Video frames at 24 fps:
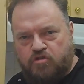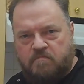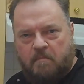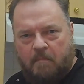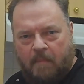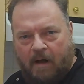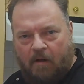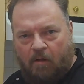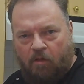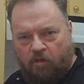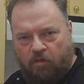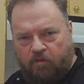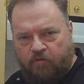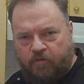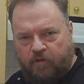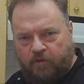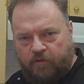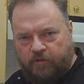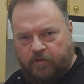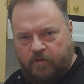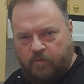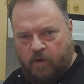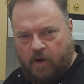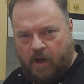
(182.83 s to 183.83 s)

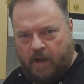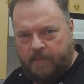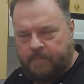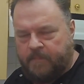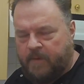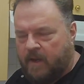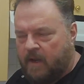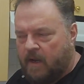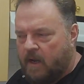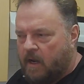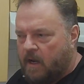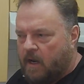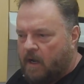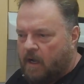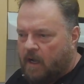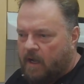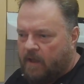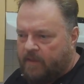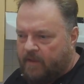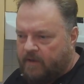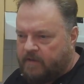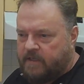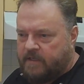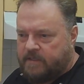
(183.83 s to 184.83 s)
mouthfeel to the
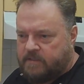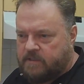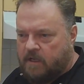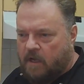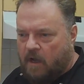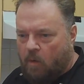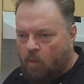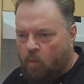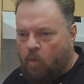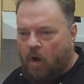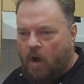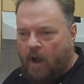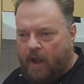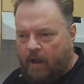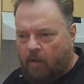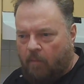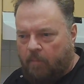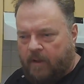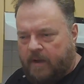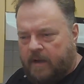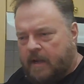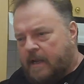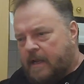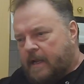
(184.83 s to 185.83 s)
wine. That takes a while,
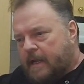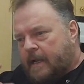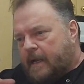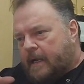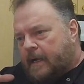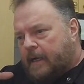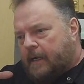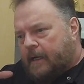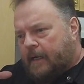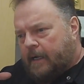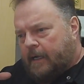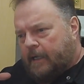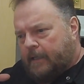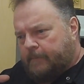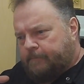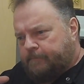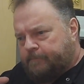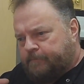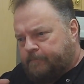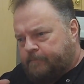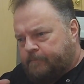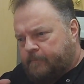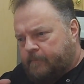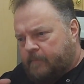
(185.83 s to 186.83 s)
but
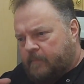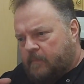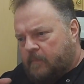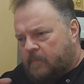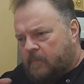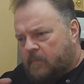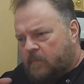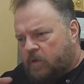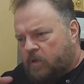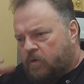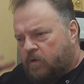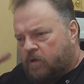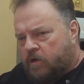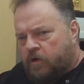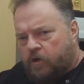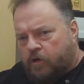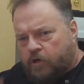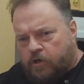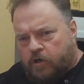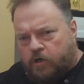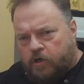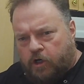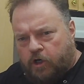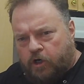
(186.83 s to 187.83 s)
you can
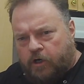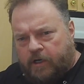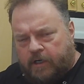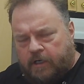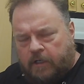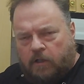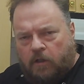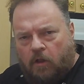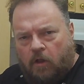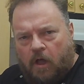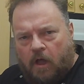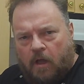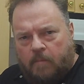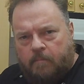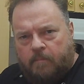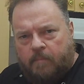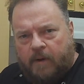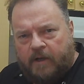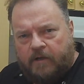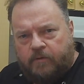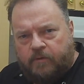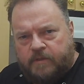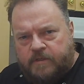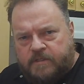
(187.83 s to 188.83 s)
hurry it along
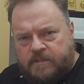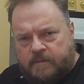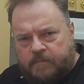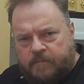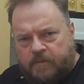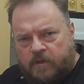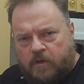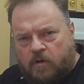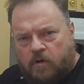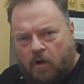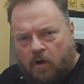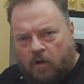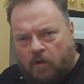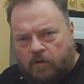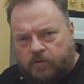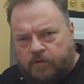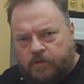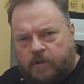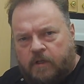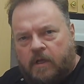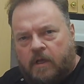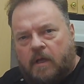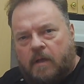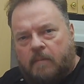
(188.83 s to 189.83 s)
by doing something called
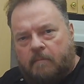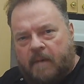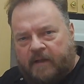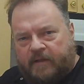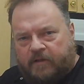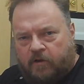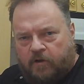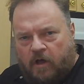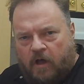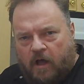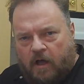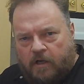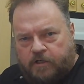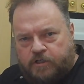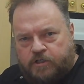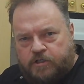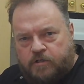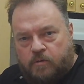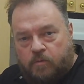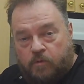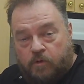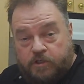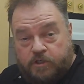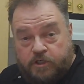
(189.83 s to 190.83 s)
battonage,
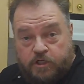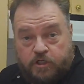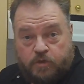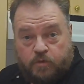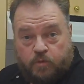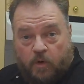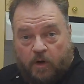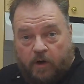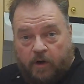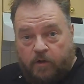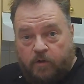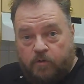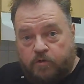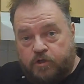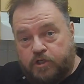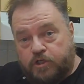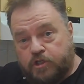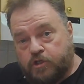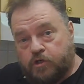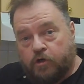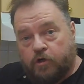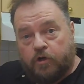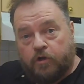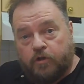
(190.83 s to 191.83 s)
which is where you
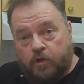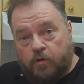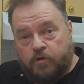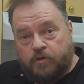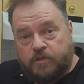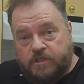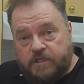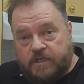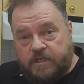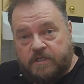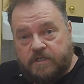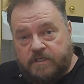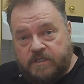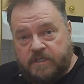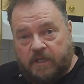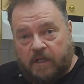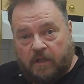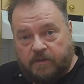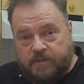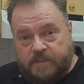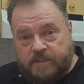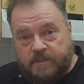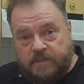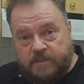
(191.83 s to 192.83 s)
stir those yeast
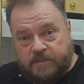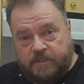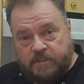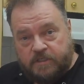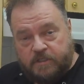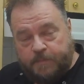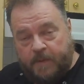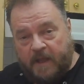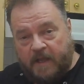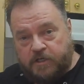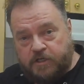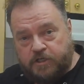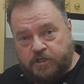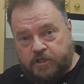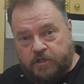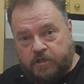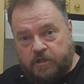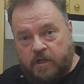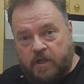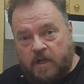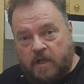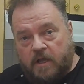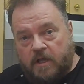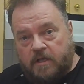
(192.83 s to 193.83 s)
cells into suspension
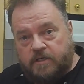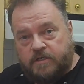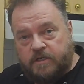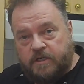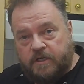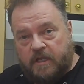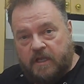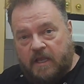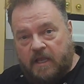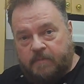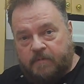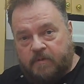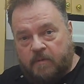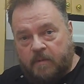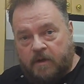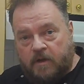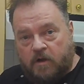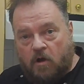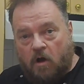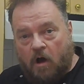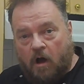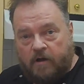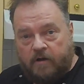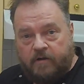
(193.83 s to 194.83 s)
to keep them in
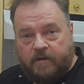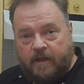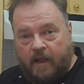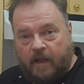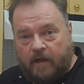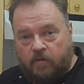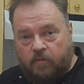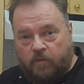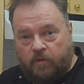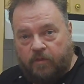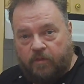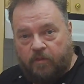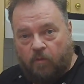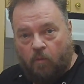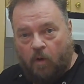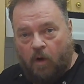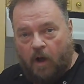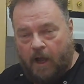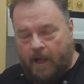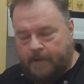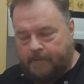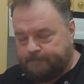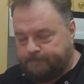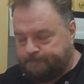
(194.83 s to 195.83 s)
contact with the
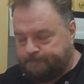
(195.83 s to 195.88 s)
wine.